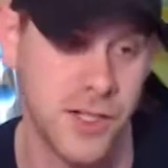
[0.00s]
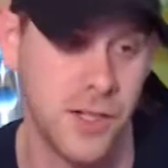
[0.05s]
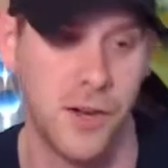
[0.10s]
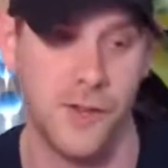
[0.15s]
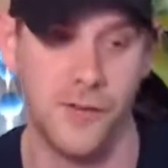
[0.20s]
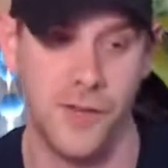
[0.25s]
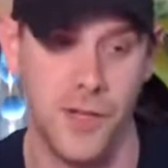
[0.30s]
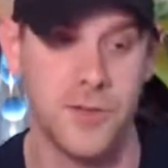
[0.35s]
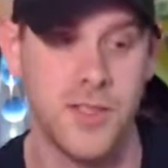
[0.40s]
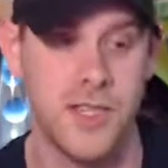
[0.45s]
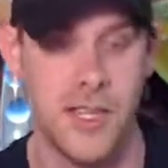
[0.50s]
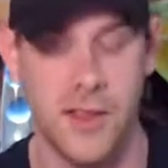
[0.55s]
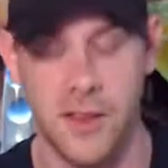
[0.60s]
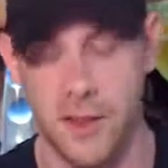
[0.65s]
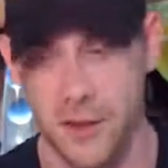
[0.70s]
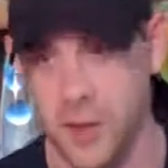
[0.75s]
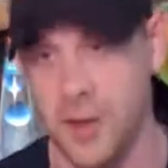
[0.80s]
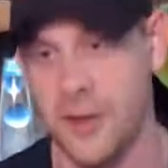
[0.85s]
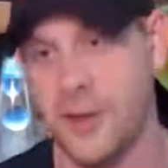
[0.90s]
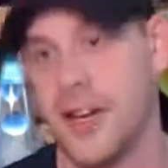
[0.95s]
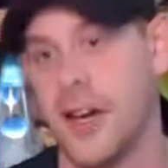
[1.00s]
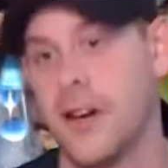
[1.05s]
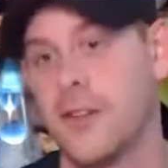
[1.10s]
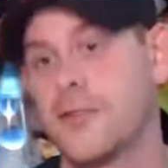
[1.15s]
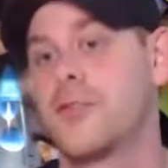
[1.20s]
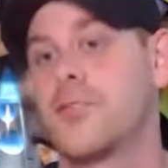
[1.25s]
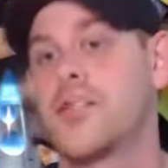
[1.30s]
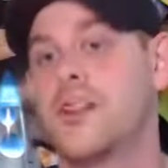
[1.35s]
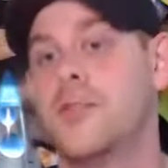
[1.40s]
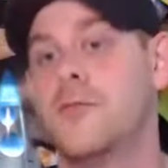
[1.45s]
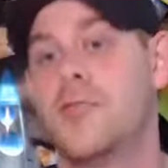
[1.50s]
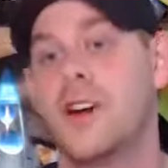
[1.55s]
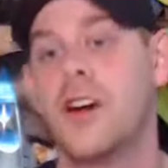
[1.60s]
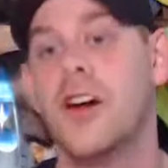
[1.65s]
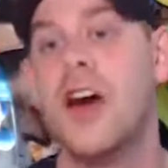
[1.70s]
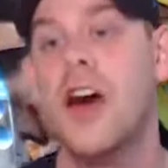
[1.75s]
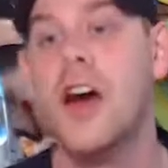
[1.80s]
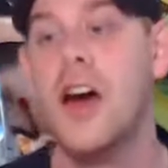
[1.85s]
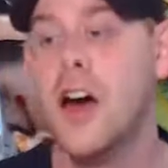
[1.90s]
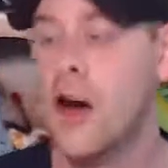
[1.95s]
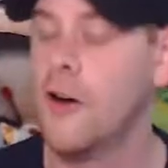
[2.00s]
So if you see the Claw Council somewhere,